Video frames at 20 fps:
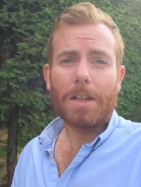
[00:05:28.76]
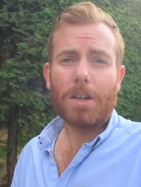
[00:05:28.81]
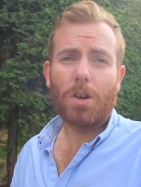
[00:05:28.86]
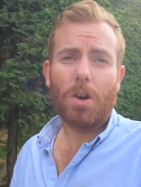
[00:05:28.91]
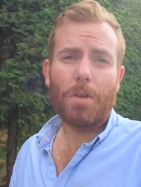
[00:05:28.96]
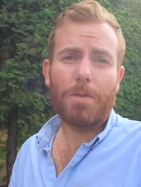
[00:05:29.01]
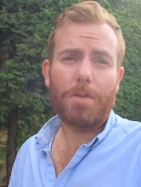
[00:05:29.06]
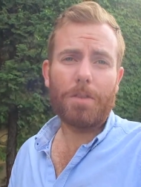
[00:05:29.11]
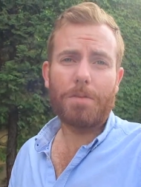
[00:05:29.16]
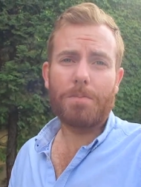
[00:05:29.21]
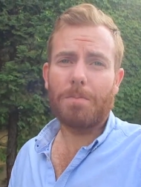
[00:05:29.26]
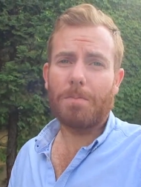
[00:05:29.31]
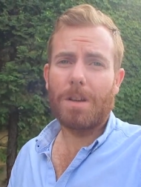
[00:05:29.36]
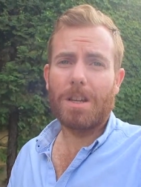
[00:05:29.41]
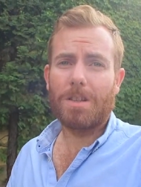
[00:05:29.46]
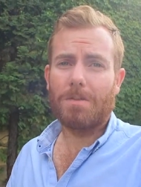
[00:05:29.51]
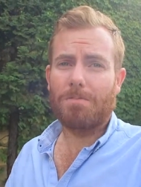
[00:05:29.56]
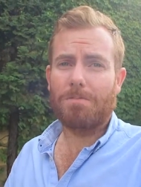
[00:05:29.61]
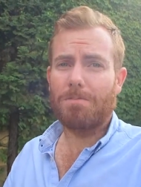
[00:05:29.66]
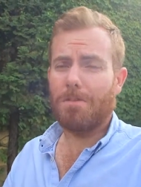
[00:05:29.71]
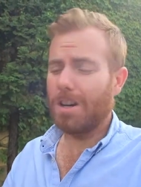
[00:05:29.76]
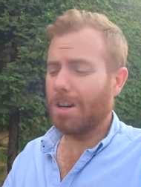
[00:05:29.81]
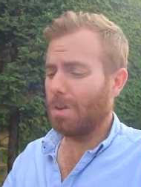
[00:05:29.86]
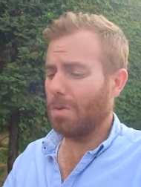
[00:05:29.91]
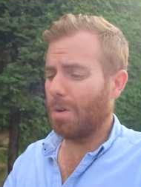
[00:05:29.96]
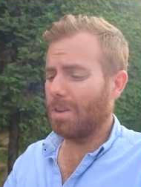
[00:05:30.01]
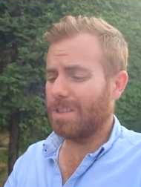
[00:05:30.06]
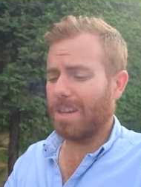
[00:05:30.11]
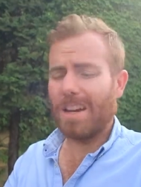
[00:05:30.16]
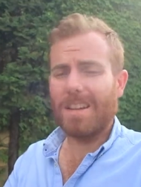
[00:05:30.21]
Coffee is really
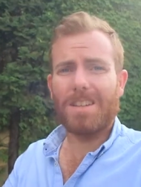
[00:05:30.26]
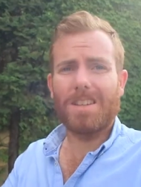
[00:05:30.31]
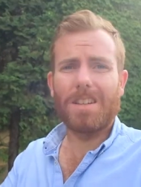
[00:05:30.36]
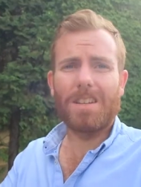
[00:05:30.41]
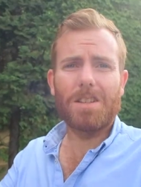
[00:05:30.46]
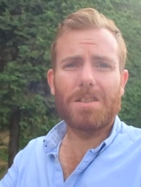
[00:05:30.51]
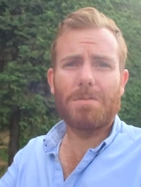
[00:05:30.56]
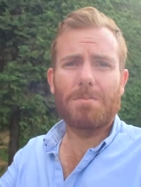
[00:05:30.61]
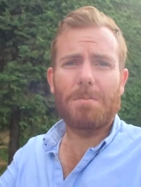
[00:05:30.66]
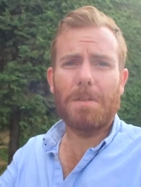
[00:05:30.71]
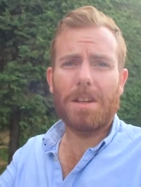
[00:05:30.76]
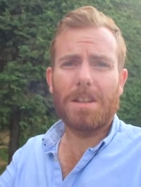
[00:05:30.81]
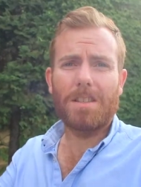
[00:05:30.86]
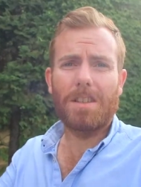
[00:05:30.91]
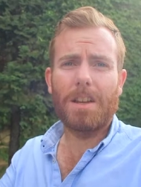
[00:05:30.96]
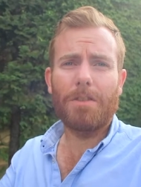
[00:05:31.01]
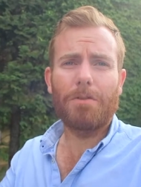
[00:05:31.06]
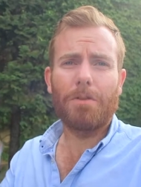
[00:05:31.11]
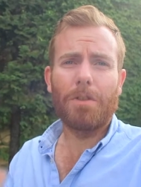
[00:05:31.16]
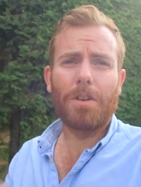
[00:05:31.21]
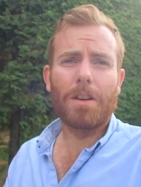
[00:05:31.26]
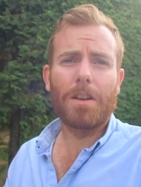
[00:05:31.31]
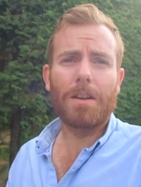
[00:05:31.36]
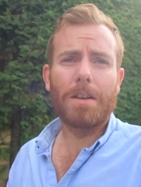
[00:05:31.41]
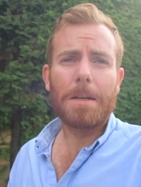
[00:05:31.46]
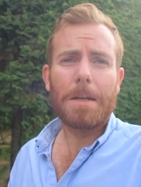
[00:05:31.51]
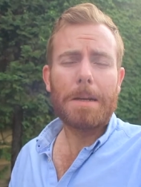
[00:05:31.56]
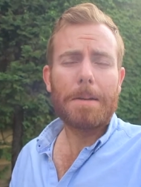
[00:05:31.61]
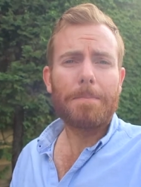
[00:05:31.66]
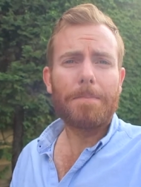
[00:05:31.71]
quite tasty, it's different,
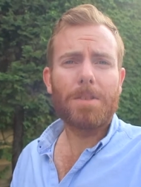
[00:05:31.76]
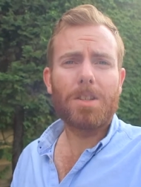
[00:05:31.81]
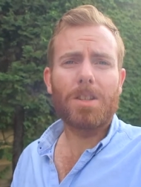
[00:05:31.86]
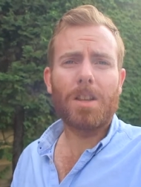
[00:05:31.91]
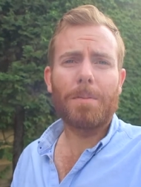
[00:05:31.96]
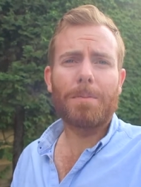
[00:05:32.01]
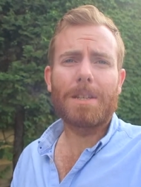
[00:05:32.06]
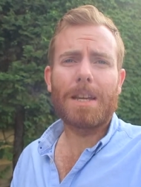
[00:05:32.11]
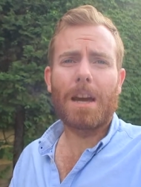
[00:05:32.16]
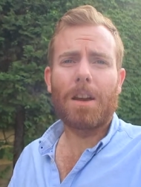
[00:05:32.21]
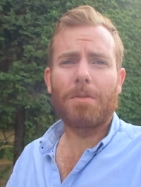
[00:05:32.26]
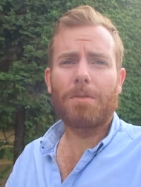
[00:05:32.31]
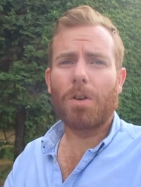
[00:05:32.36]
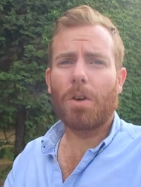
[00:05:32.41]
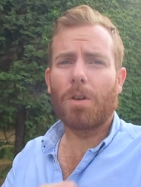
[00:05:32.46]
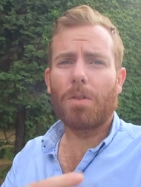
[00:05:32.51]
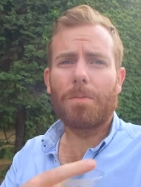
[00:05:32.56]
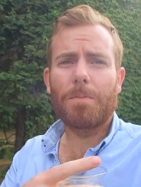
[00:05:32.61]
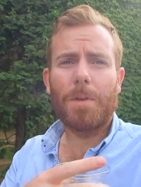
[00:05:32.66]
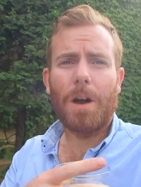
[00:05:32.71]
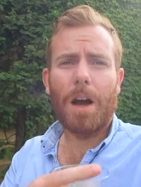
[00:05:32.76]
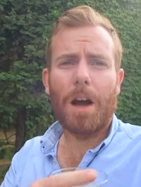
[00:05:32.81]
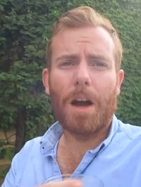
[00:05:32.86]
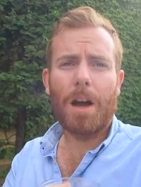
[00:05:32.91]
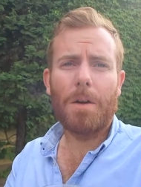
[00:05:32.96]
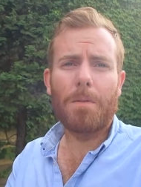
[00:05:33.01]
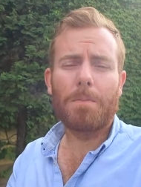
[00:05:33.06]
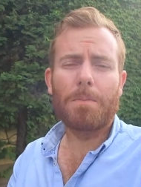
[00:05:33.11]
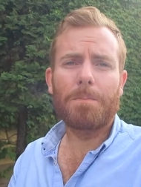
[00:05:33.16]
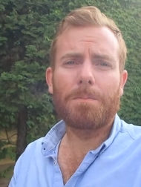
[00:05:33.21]
and Stumptown have
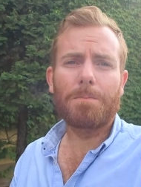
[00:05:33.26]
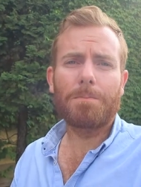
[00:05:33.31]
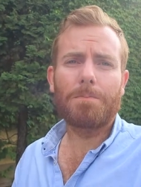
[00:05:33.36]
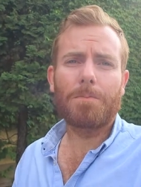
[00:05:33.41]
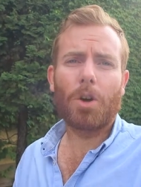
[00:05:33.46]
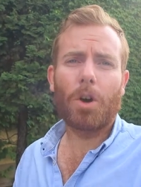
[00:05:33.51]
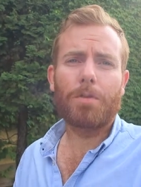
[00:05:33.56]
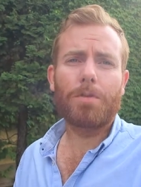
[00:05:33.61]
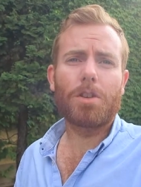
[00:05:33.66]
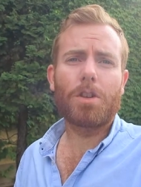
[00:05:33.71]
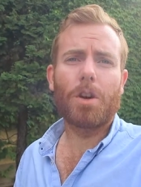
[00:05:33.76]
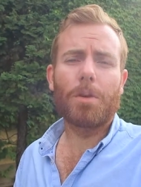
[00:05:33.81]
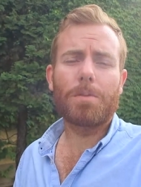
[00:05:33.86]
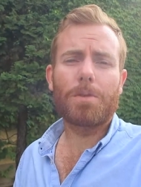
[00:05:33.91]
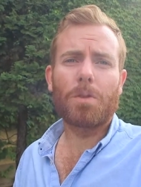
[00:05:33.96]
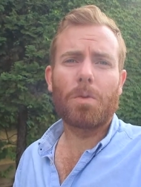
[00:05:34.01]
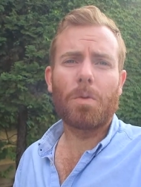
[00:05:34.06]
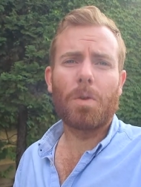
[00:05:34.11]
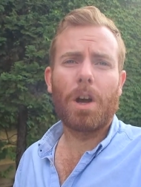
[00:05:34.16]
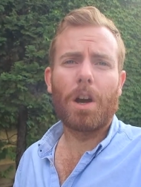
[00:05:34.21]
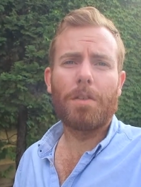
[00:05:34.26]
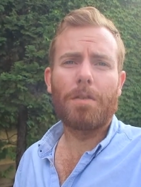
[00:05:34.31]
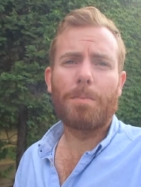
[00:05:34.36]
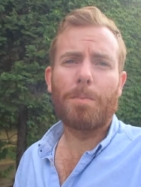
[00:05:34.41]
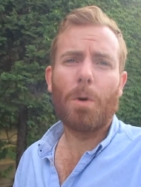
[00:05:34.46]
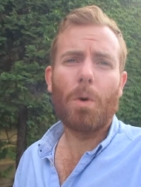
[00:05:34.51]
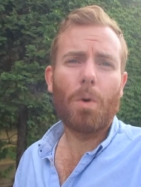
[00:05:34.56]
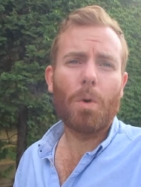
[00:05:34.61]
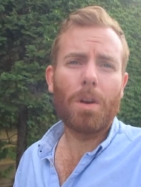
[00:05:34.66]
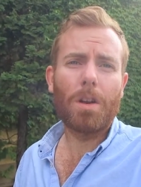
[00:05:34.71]
got coffee shops all over
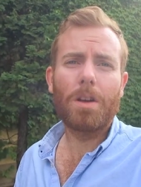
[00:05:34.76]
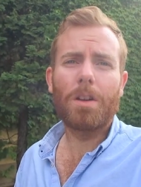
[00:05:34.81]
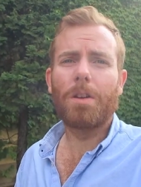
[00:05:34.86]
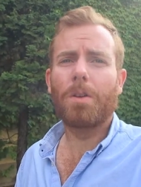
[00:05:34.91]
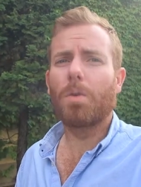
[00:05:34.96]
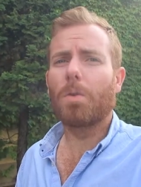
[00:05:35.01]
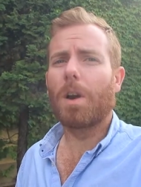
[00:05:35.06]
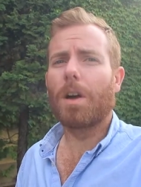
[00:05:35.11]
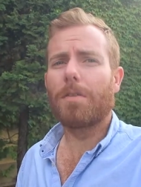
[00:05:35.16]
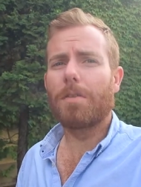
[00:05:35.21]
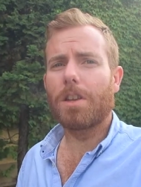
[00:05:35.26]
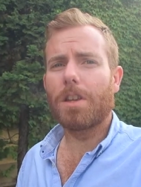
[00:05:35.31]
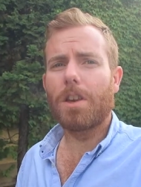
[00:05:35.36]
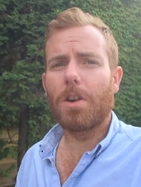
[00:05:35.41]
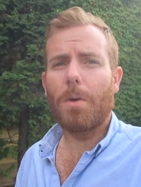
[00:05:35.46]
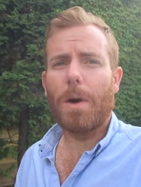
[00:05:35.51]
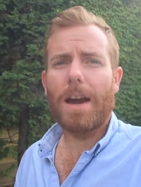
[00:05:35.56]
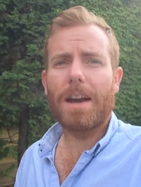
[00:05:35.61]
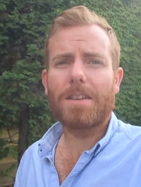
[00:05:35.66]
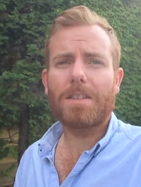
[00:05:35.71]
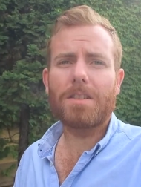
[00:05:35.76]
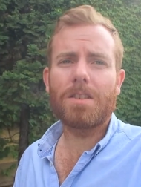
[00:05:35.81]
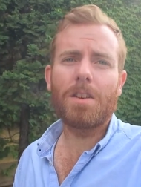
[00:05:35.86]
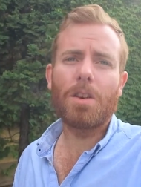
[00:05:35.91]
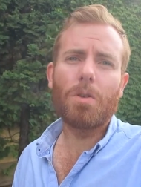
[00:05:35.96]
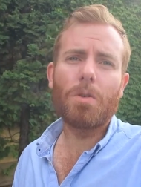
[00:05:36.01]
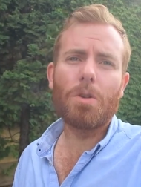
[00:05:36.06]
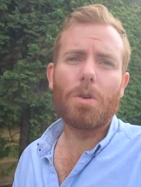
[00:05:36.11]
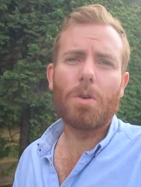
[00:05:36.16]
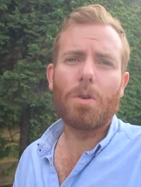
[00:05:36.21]
Portland, all over the US,
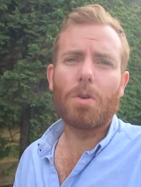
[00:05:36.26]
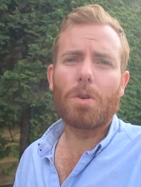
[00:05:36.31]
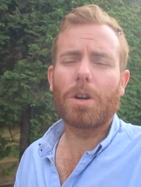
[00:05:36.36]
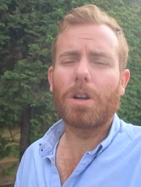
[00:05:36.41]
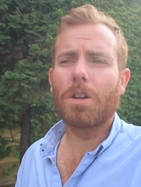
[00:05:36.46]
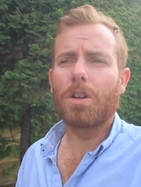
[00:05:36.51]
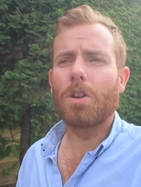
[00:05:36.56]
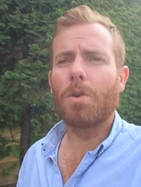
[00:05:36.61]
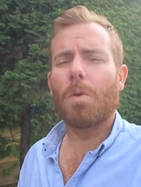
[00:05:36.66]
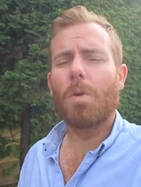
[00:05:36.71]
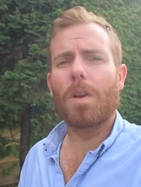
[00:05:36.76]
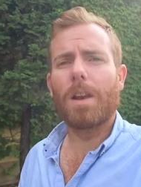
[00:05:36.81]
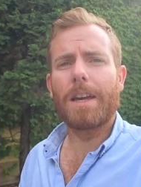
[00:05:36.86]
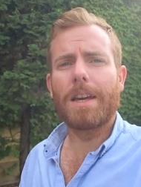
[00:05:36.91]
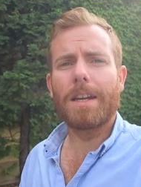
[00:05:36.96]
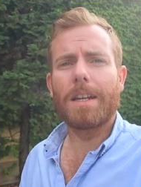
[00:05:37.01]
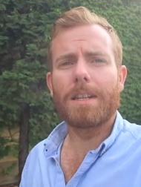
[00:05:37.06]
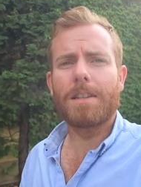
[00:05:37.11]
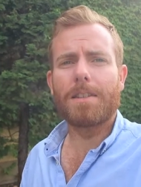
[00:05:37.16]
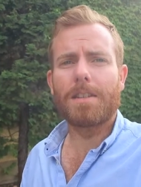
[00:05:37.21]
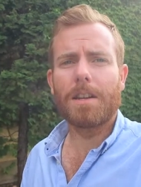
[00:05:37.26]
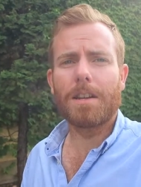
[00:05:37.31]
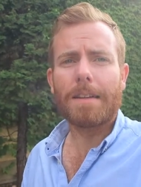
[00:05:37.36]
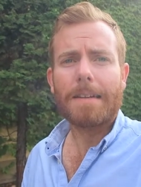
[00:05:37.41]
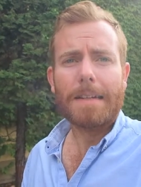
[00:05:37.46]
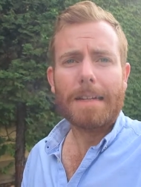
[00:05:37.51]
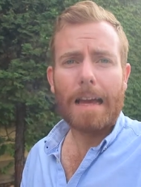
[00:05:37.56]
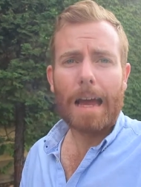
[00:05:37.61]
New York and New Orleans, and